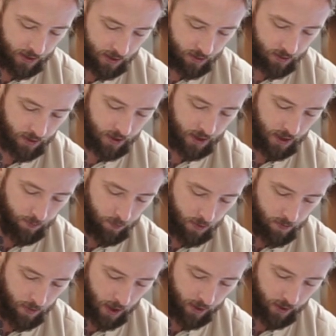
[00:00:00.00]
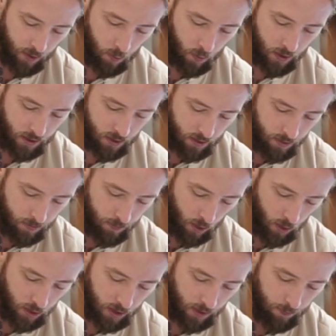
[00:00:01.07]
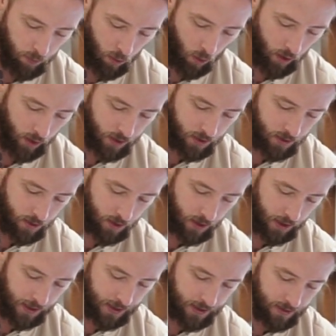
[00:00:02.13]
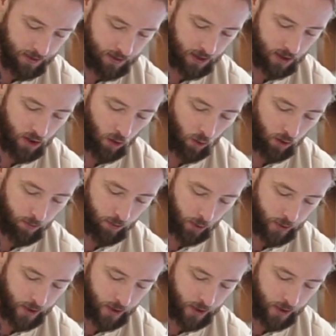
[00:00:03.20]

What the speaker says: that, keep in mind that what's most important is the total brew